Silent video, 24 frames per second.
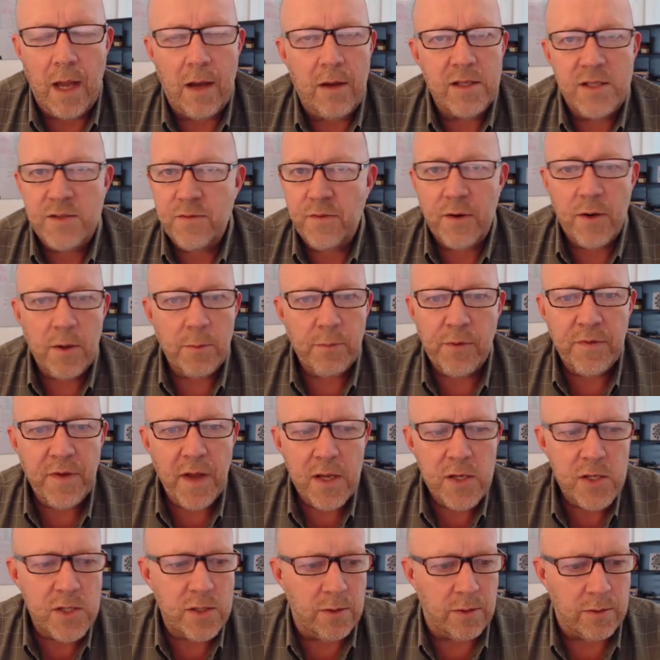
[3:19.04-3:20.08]
Now, it's very
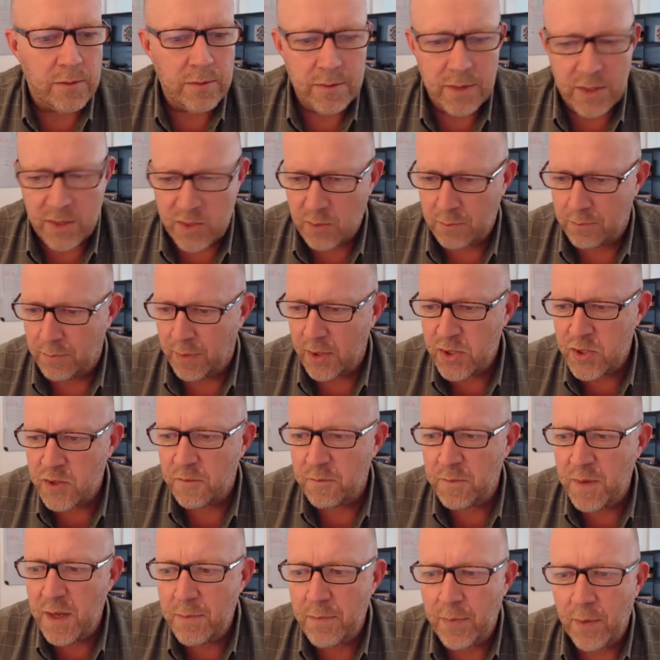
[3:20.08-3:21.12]
professional. It's a bunch
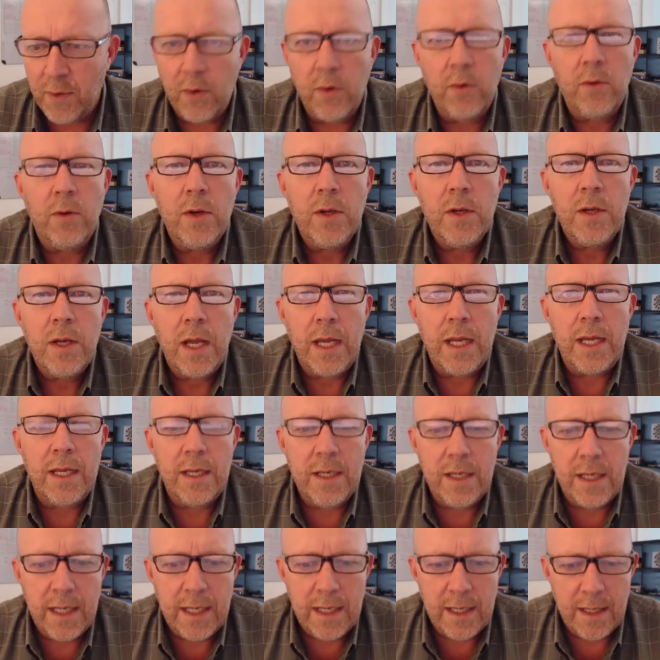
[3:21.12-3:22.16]
of people
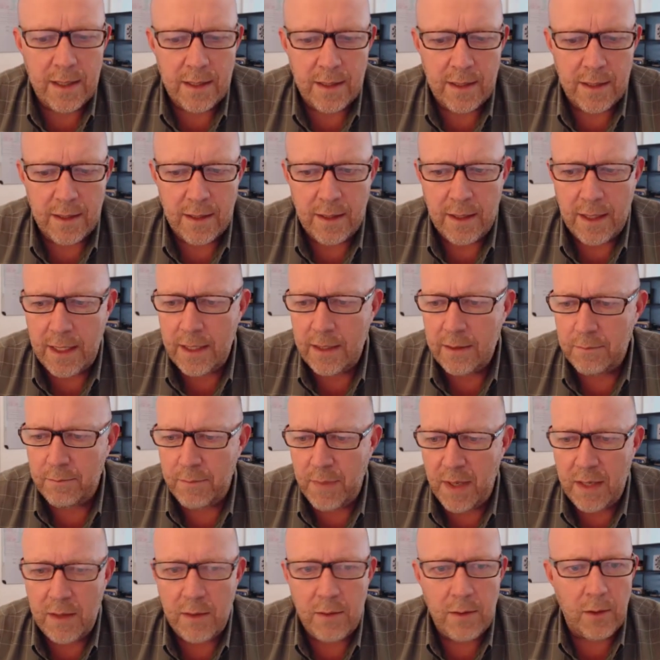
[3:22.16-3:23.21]
in a
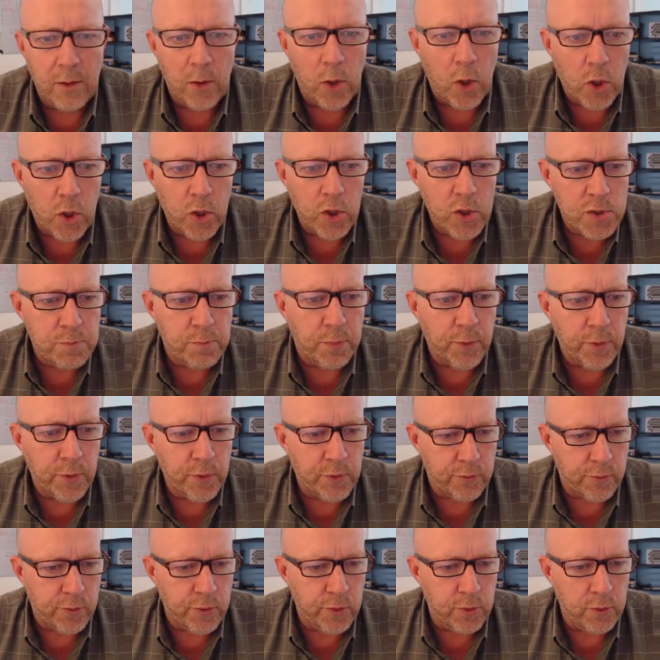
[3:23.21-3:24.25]
large
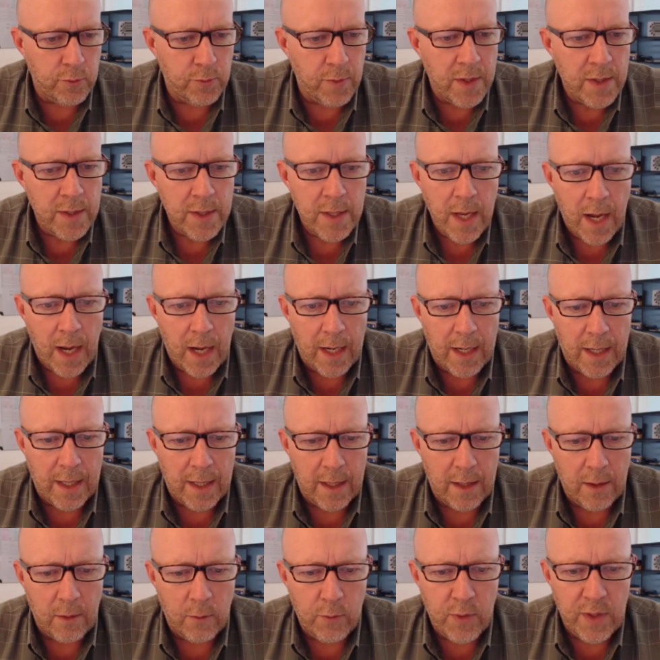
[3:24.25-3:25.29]
boardroom
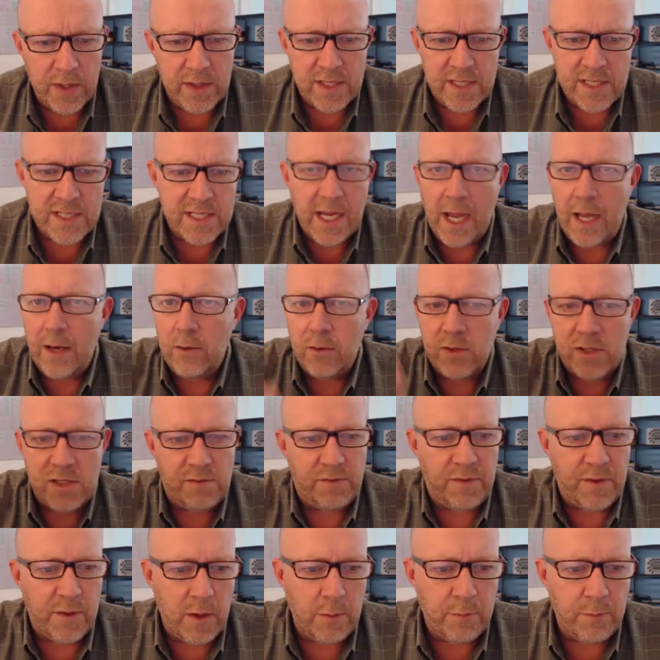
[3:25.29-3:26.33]
with this guy looks
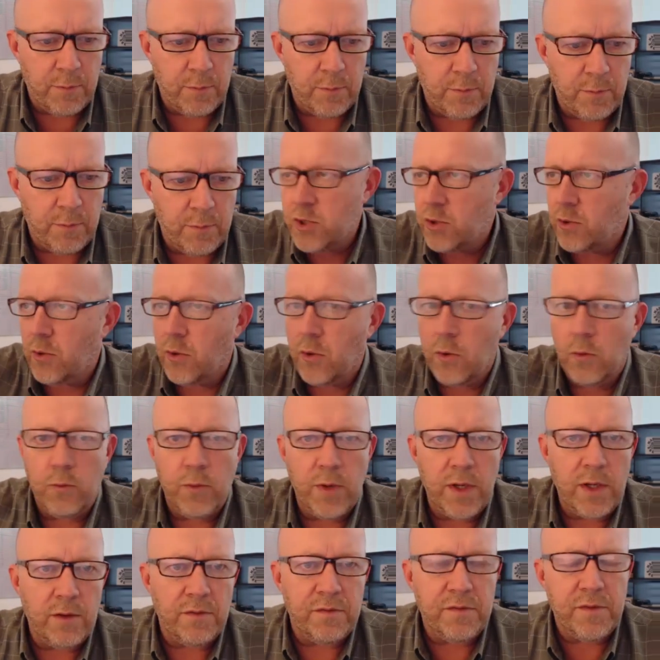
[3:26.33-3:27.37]
very professional
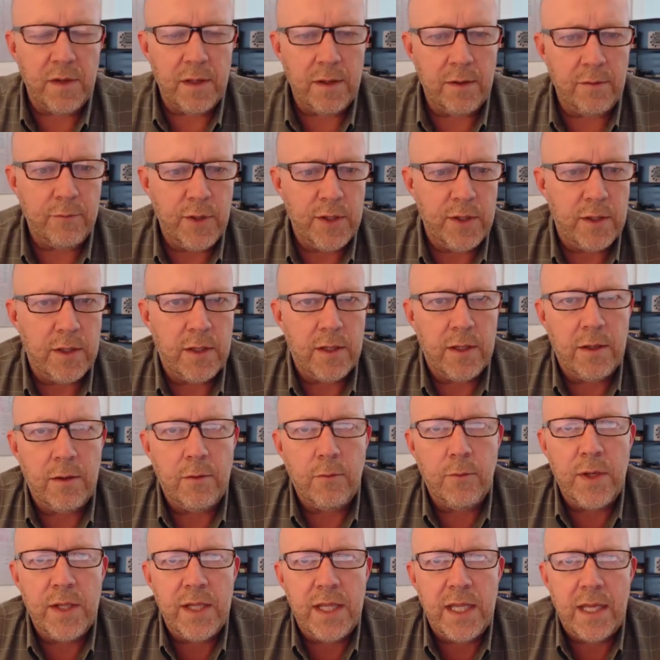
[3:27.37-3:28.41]
with
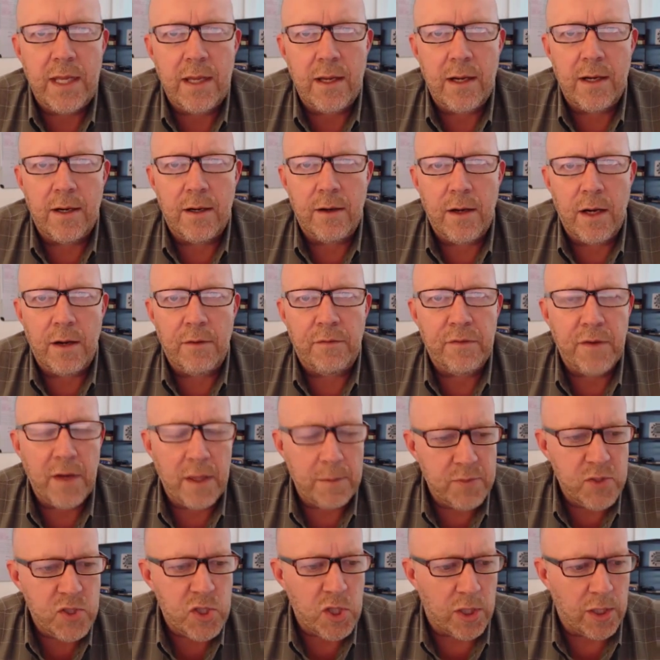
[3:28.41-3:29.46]
a
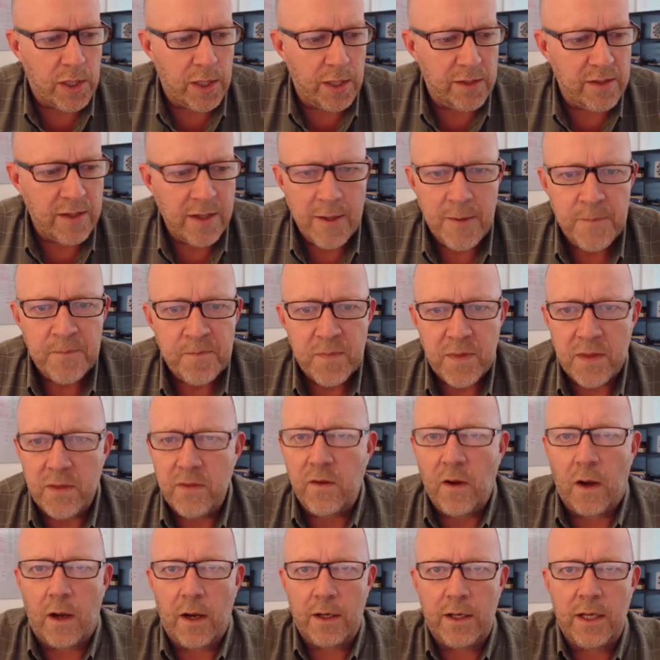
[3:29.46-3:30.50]
flip chart
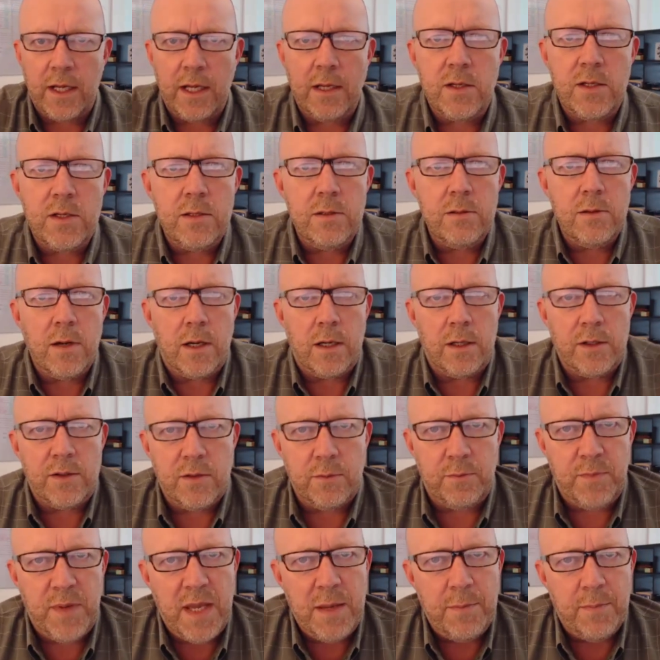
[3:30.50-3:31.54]
and talking to
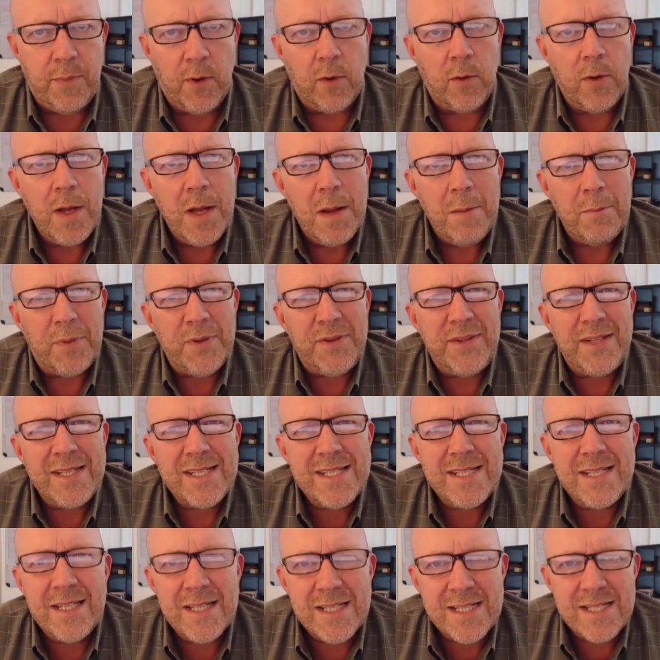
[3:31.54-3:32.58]
people, but
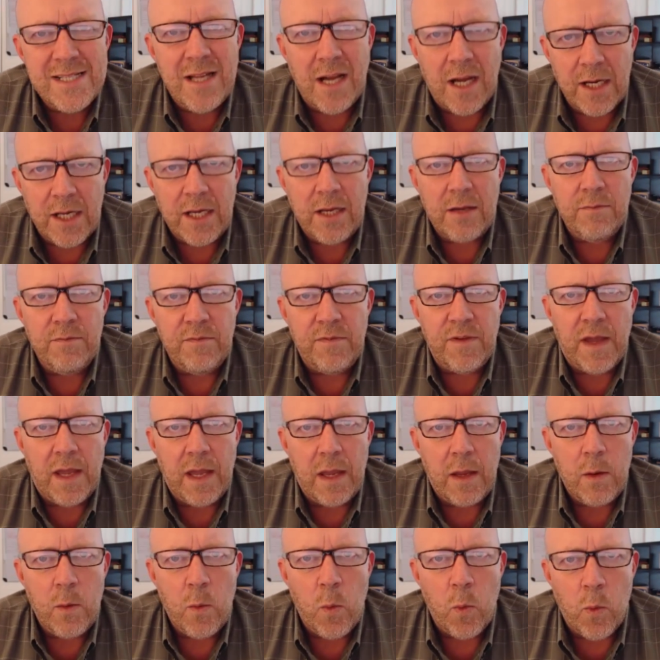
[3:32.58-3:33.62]
this does not
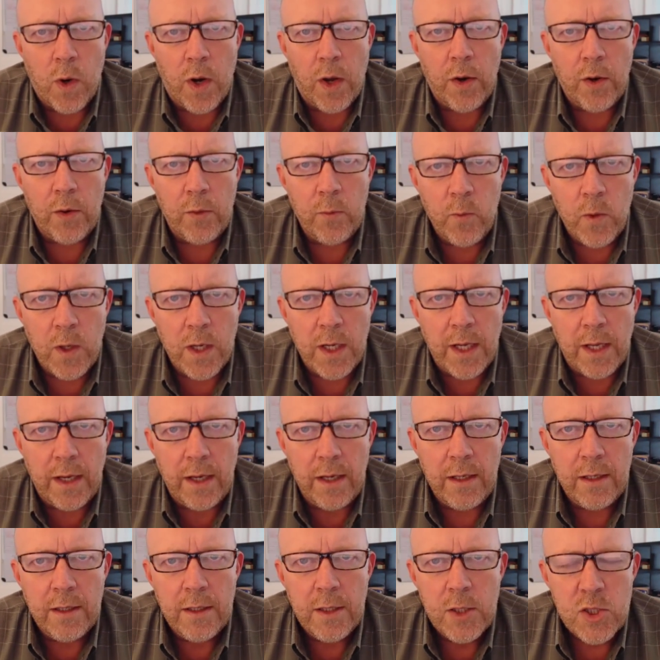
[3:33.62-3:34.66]
convey one-on-one.